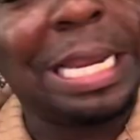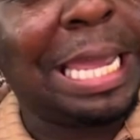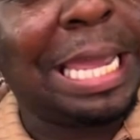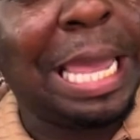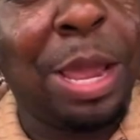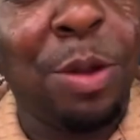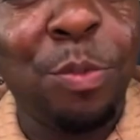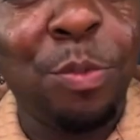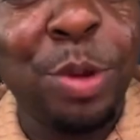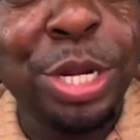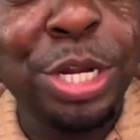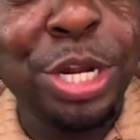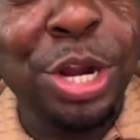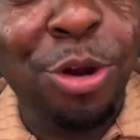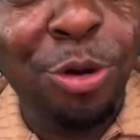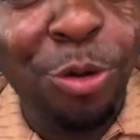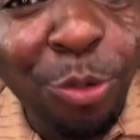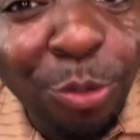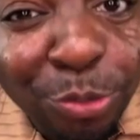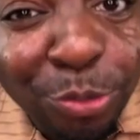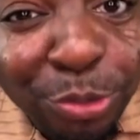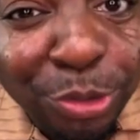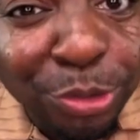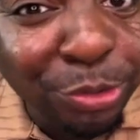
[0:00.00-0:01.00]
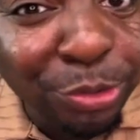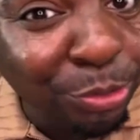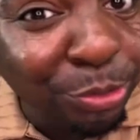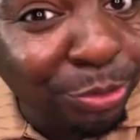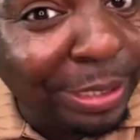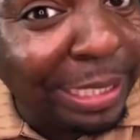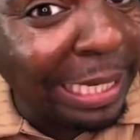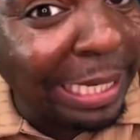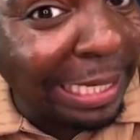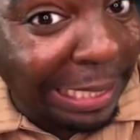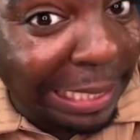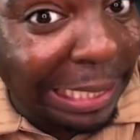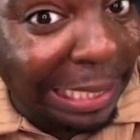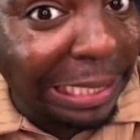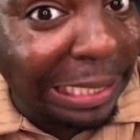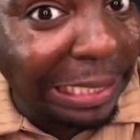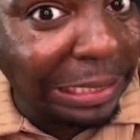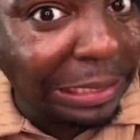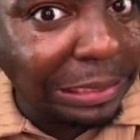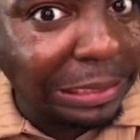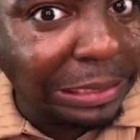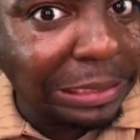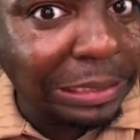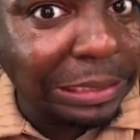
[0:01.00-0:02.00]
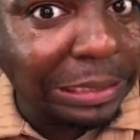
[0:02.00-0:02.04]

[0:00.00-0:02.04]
can we know who the new Dick is?